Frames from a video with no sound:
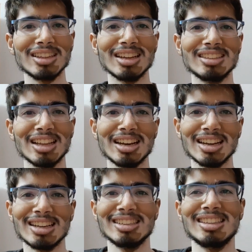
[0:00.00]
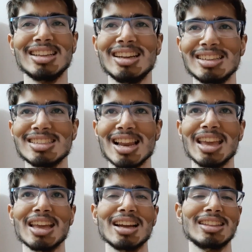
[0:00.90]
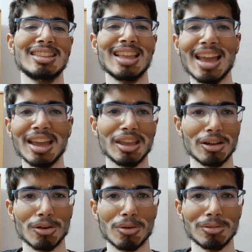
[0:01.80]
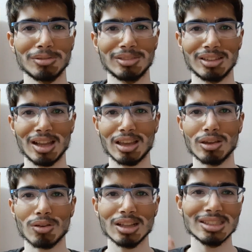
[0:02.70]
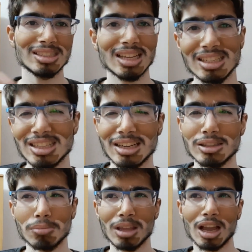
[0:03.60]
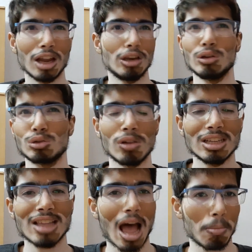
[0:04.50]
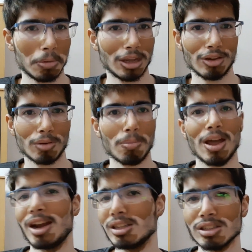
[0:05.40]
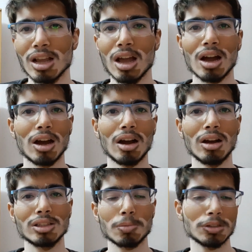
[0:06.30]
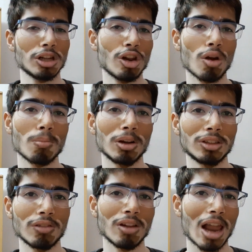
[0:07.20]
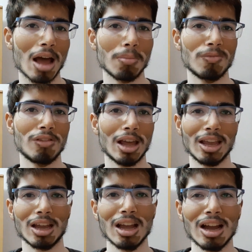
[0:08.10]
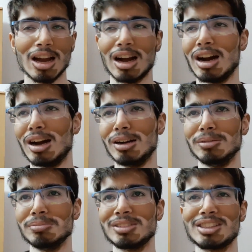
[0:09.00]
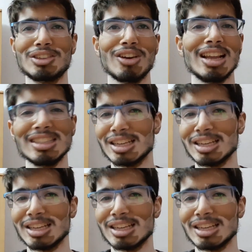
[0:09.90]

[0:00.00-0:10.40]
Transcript: it's like a thing, like you can sense that something unusual is happening. Your parents, especially your mother, will have like strange